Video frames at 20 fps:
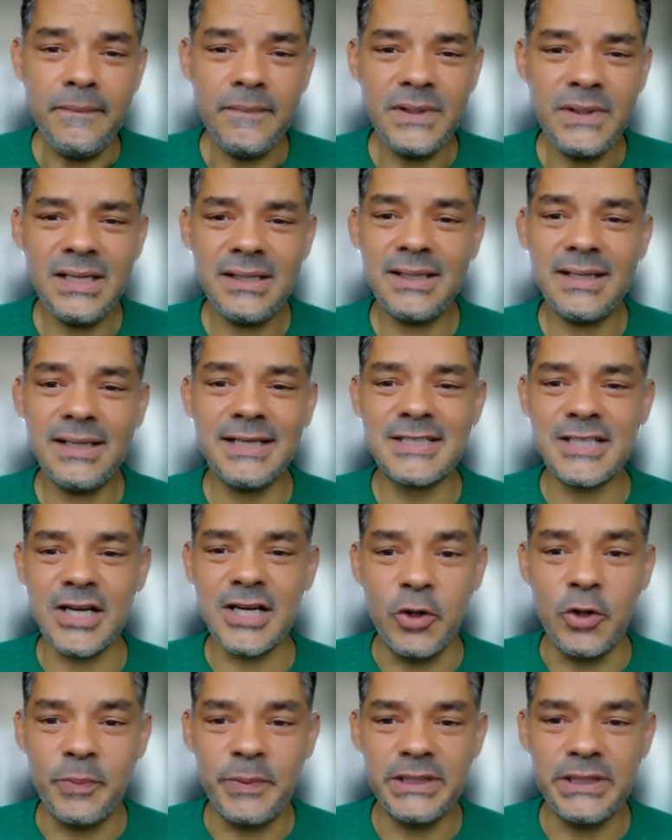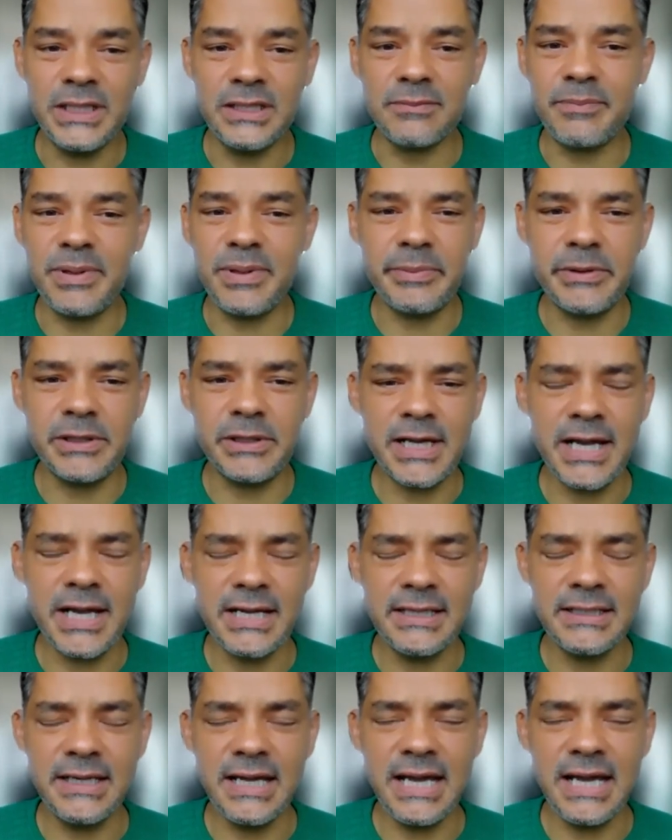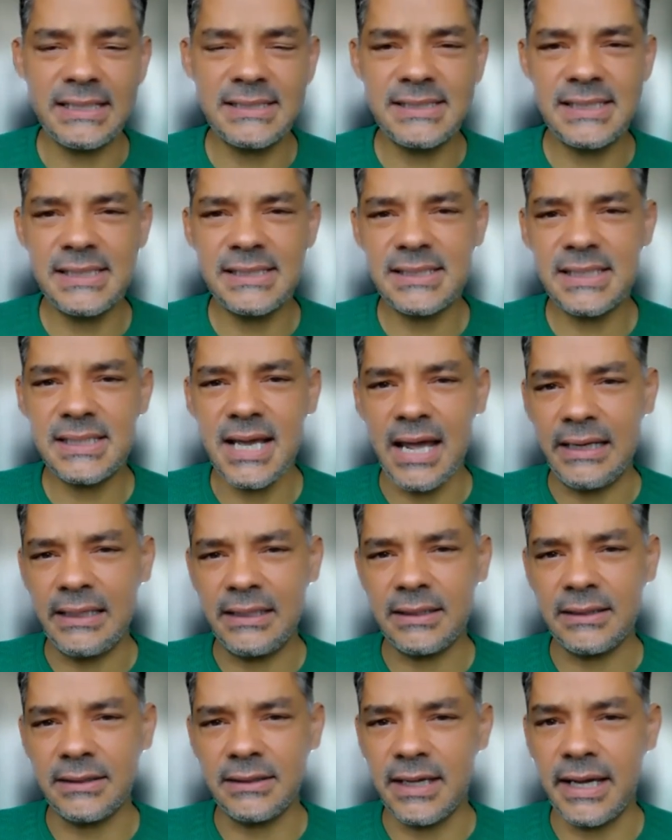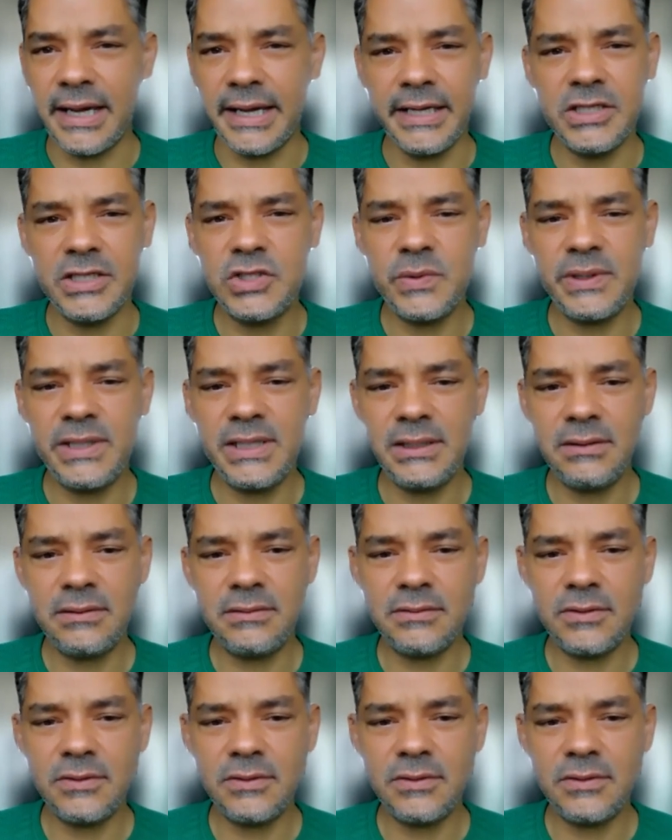Either it's open and people can access and engage with it,